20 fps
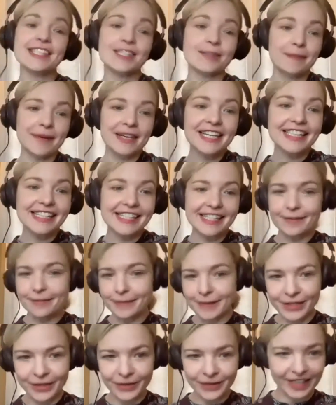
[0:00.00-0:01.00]
the biggest
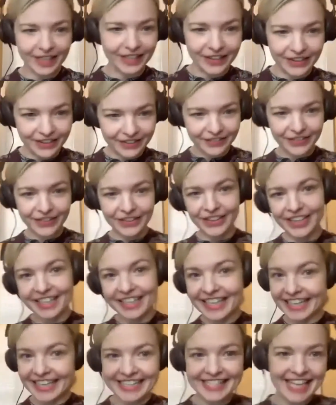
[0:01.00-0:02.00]
libido killer. If you're
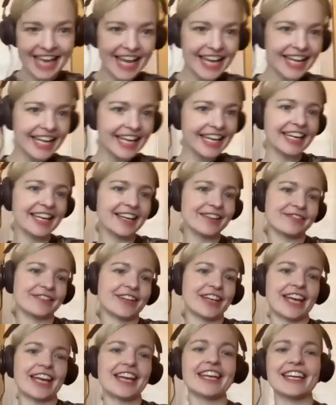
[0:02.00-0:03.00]
in anxiety, yeah.
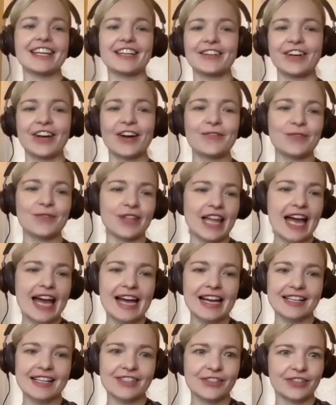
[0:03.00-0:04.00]
forget it. You're not
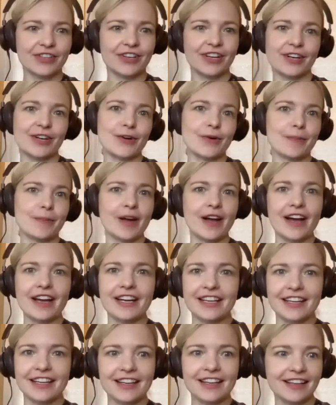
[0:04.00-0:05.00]
relaxed. You're not in your
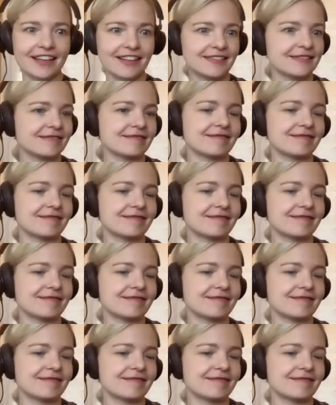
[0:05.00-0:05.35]
body.